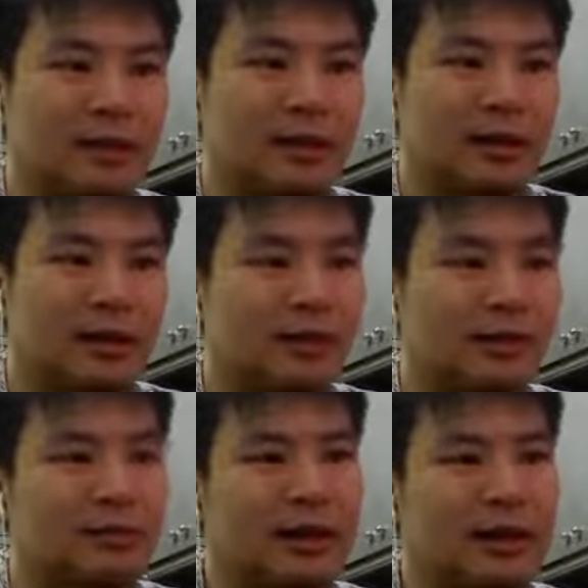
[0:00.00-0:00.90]
during one of
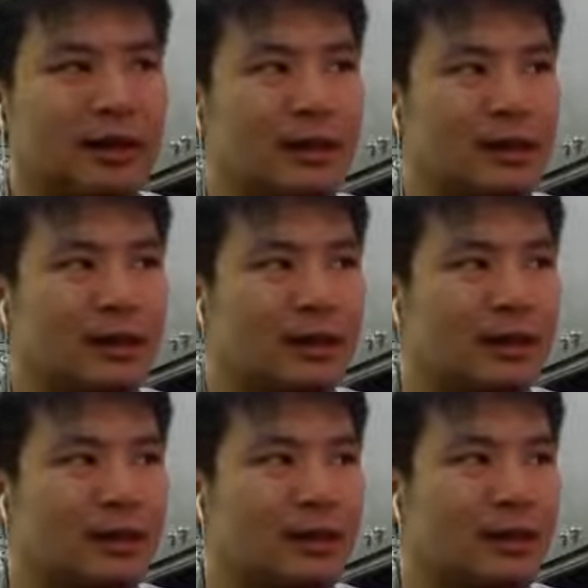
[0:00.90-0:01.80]
my
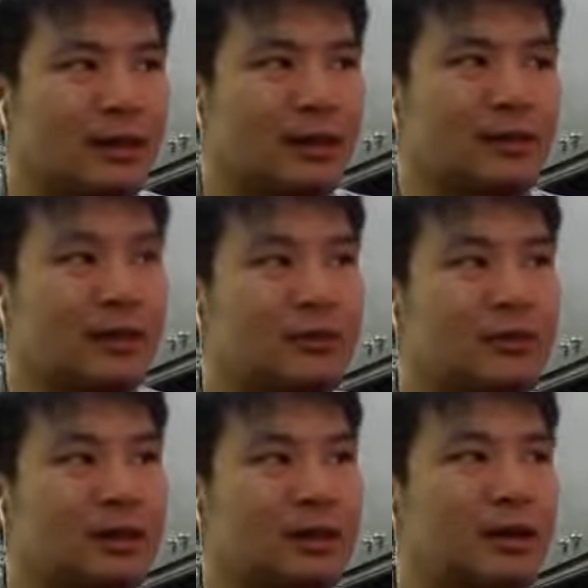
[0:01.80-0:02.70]
close to one of
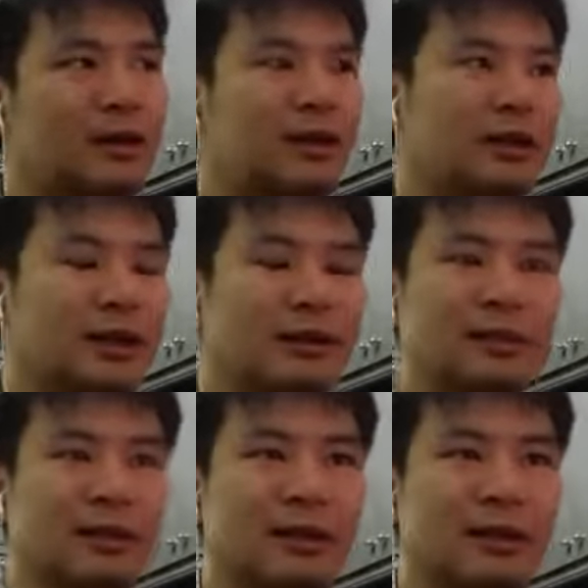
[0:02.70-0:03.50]
my internships.